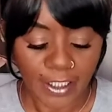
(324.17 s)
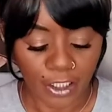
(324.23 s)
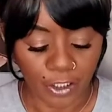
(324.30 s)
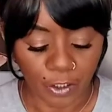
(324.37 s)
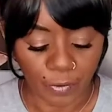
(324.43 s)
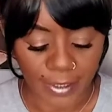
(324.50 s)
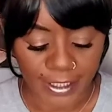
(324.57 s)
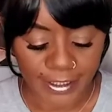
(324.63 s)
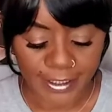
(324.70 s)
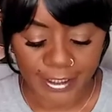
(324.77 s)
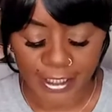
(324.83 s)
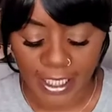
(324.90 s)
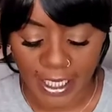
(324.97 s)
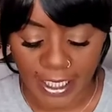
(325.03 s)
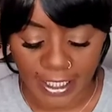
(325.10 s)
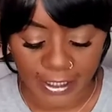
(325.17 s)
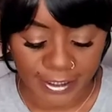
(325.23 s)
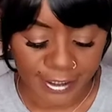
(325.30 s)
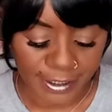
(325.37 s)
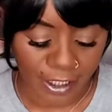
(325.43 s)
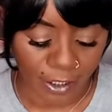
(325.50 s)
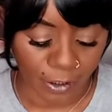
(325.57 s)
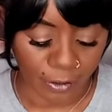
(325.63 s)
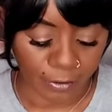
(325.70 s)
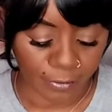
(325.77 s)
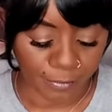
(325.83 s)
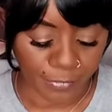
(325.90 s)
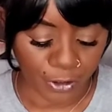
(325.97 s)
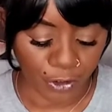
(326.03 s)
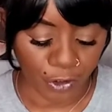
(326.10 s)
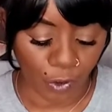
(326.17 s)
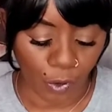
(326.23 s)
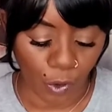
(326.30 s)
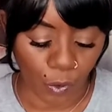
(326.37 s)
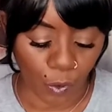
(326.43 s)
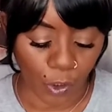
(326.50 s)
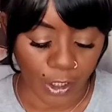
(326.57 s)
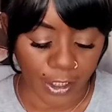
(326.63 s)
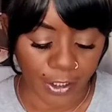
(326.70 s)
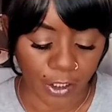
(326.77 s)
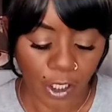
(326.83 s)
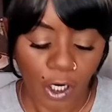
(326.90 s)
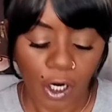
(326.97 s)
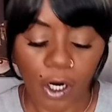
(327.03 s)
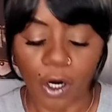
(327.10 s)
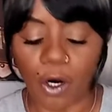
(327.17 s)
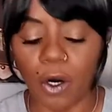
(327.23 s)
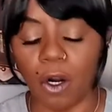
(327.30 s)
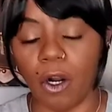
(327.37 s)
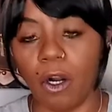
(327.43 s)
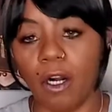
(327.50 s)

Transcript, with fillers: You know, it says, um, you know, on or